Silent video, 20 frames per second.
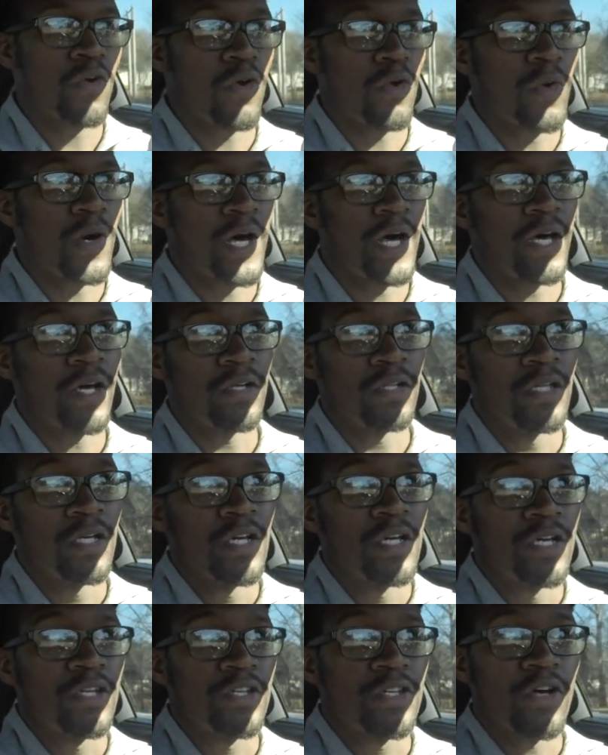a while.
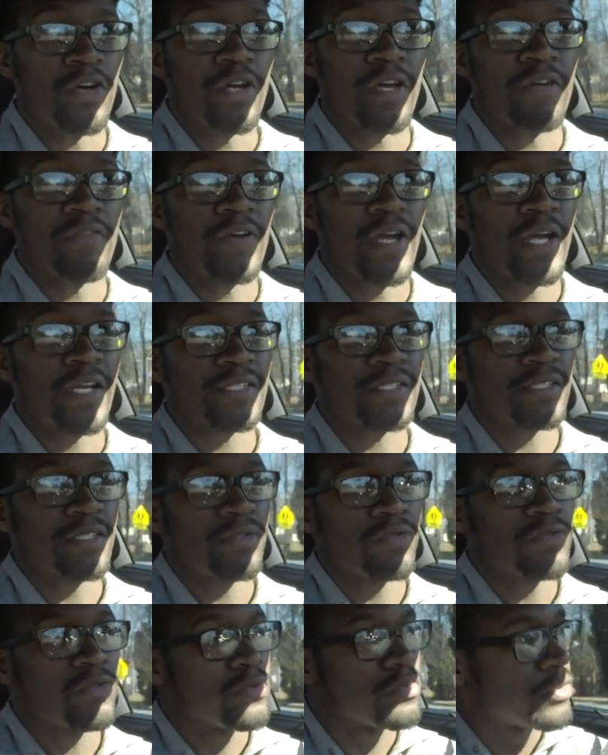Don't ever actually...
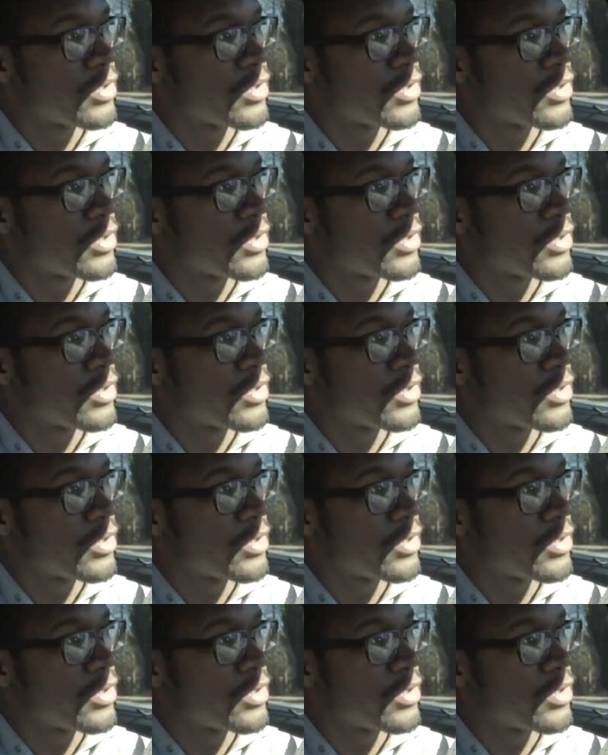Ooh,